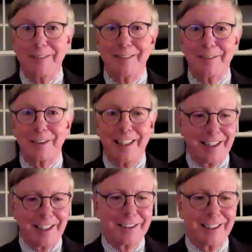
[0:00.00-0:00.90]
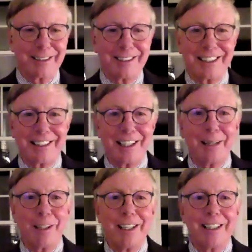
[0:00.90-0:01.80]
which I think is on the
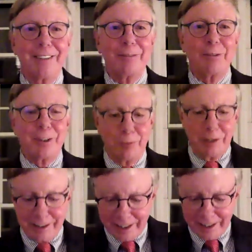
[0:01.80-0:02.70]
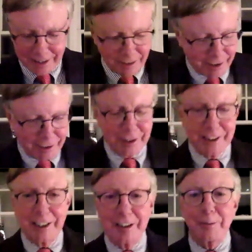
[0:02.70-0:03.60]
timeline, which we are now 30
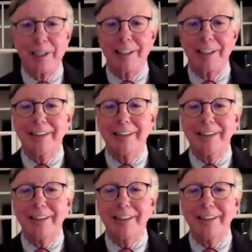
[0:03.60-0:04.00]
seconds behind.